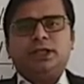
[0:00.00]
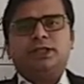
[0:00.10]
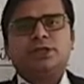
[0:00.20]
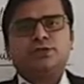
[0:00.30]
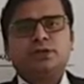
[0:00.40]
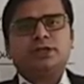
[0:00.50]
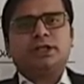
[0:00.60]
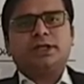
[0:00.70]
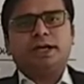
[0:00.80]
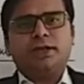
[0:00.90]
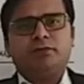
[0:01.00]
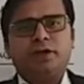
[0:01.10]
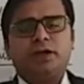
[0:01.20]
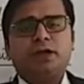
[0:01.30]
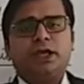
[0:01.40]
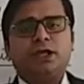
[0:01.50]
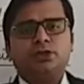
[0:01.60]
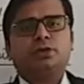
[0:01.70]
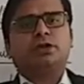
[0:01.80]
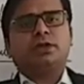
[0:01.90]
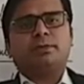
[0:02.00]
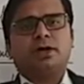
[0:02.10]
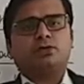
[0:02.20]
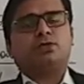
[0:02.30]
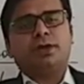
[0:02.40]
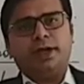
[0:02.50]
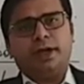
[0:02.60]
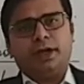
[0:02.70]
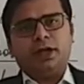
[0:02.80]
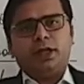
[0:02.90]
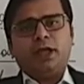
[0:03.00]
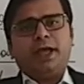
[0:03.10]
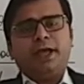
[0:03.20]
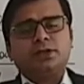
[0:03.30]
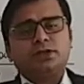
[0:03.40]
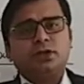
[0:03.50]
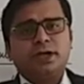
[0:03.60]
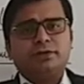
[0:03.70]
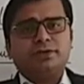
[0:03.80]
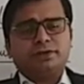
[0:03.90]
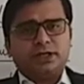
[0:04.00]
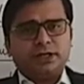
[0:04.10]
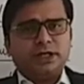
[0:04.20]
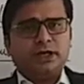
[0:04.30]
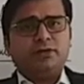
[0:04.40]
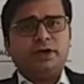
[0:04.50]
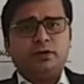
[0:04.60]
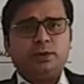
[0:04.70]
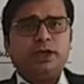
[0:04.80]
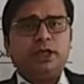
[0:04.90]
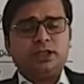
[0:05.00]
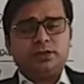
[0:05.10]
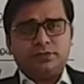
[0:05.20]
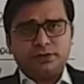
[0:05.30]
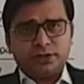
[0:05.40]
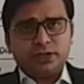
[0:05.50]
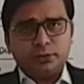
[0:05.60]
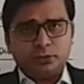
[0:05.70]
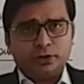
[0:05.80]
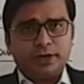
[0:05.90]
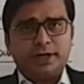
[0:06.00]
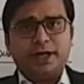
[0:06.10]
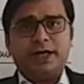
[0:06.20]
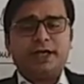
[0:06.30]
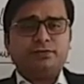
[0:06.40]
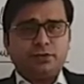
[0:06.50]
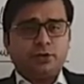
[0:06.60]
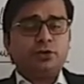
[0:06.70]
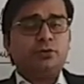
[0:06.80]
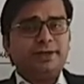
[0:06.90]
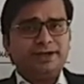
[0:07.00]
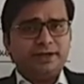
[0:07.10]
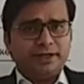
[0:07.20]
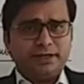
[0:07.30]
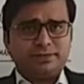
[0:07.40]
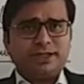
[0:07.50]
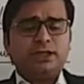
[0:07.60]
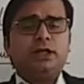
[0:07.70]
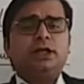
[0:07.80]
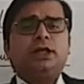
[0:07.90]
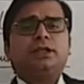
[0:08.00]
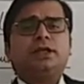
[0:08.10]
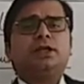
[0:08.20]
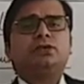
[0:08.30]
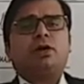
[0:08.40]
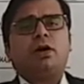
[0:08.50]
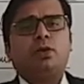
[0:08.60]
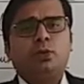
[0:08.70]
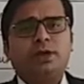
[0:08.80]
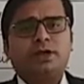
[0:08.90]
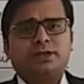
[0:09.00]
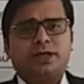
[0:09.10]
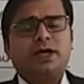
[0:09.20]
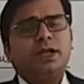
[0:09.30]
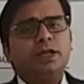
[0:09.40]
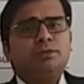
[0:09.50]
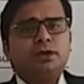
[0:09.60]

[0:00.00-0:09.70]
this was the time when age was about to end. As you have studied very well in the physical mode, and I have told you many times that there is always a name